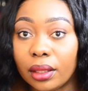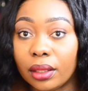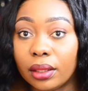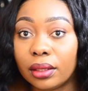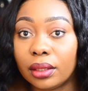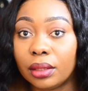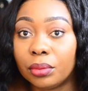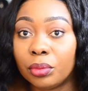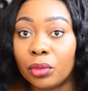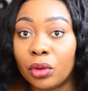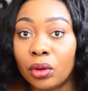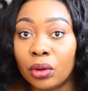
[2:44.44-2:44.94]

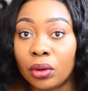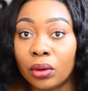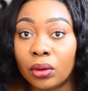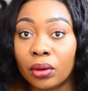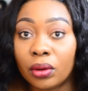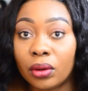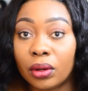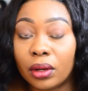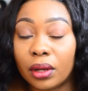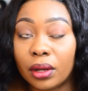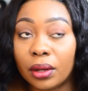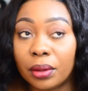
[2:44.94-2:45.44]
the
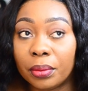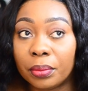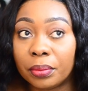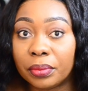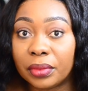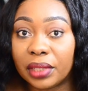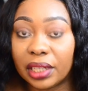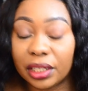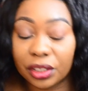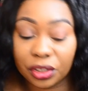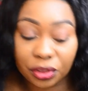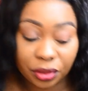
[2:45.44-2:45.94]
more
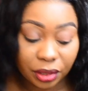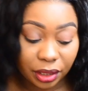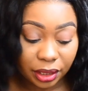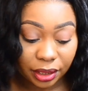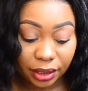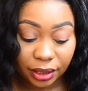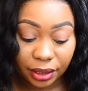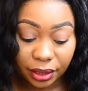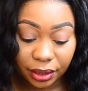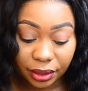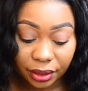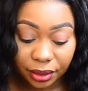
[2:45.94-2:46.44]
um, natural
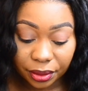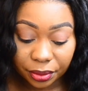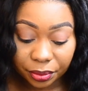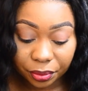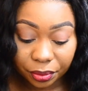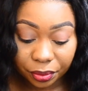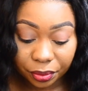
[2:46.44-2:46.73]
it is.